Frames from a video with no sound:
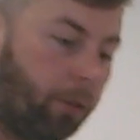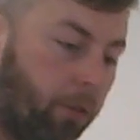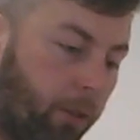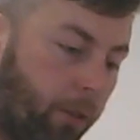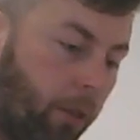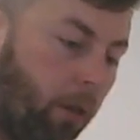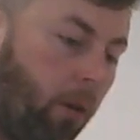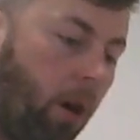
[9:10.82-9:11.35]
you're going
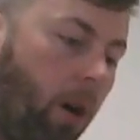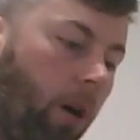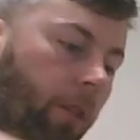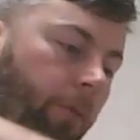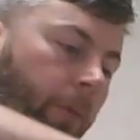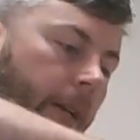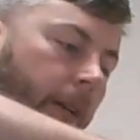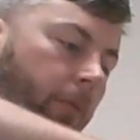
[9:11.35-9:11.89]
to go all
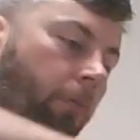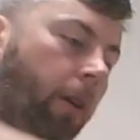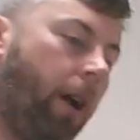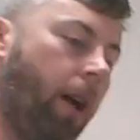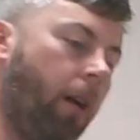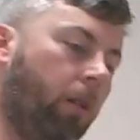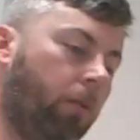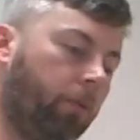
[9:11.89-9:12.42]
the way
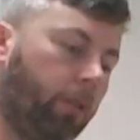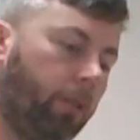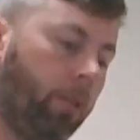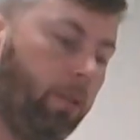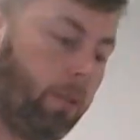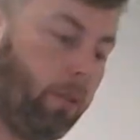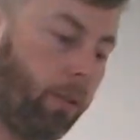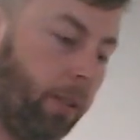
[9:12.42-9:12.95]
around
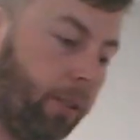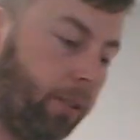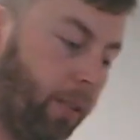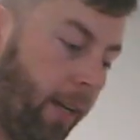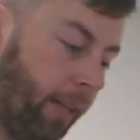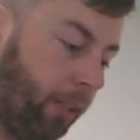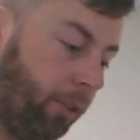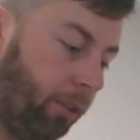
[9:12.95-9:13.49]
this
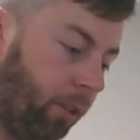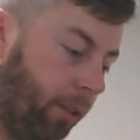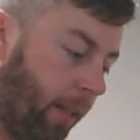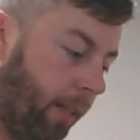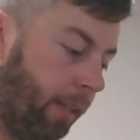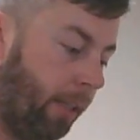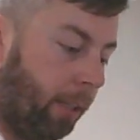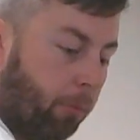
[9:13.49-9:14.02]
thing. It should
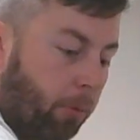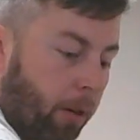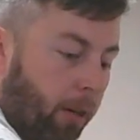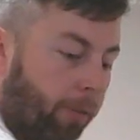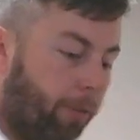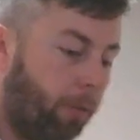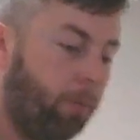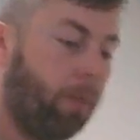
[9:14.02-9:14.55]
take
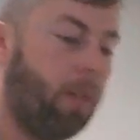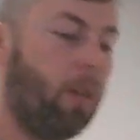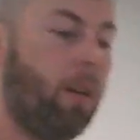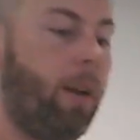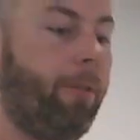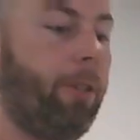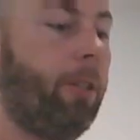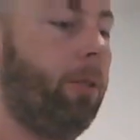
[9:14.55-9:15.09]
anywhere from,
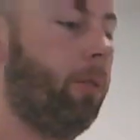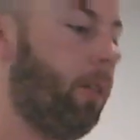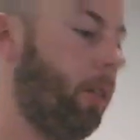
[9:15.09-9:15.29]
if you do